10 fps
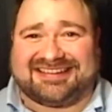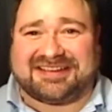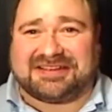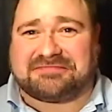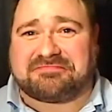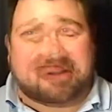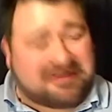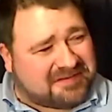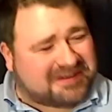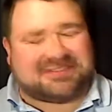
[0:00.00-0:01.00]
It's
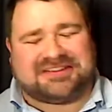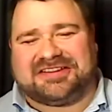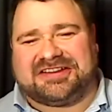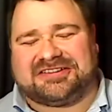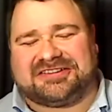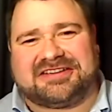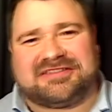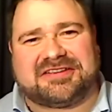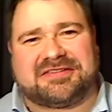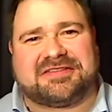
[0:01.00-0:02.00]
perfectly legal to
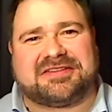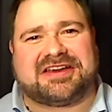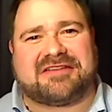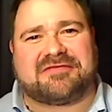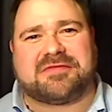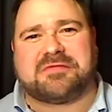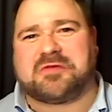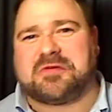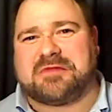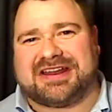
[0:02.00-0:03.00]
give the
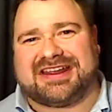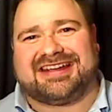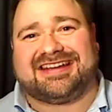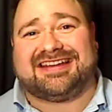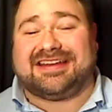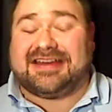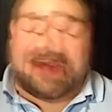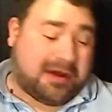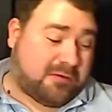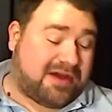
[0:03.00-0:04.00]
government more money.
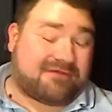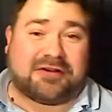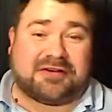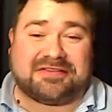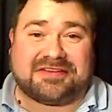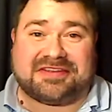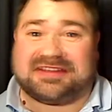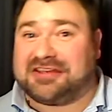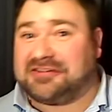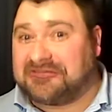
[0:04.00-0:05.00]
However, the
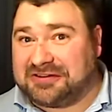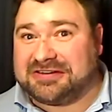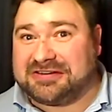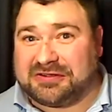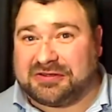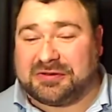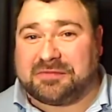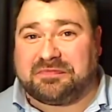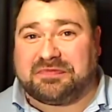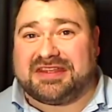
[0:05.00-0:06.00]
thing they shouldn't
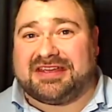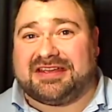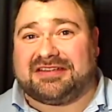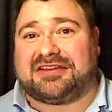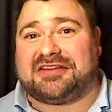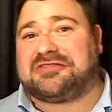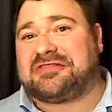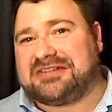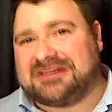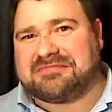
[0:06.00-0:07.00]
do is they
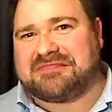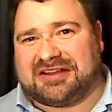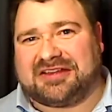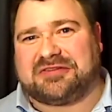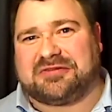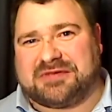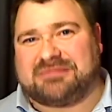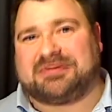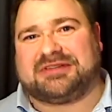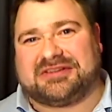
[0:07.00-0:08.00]
shouldn't compel other
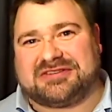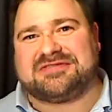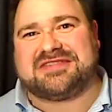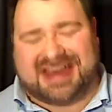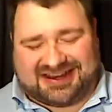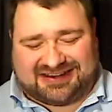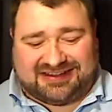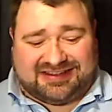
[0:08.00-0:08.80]
people to do that.